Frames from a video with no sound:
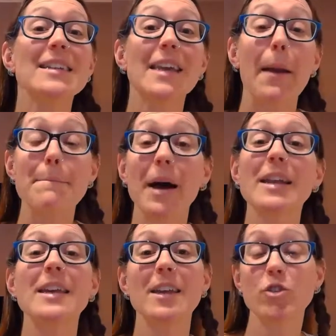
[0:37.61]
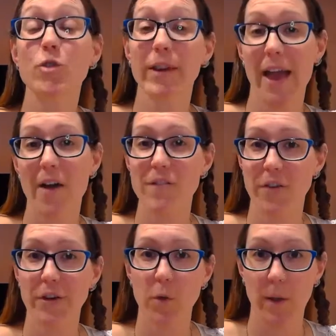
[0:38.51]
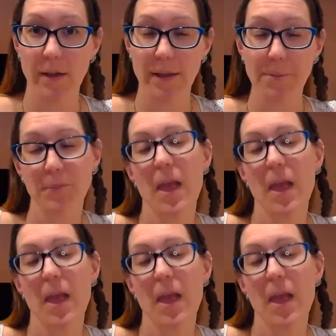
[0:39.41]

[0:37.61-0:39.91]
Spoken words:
to get money in your account very quickly.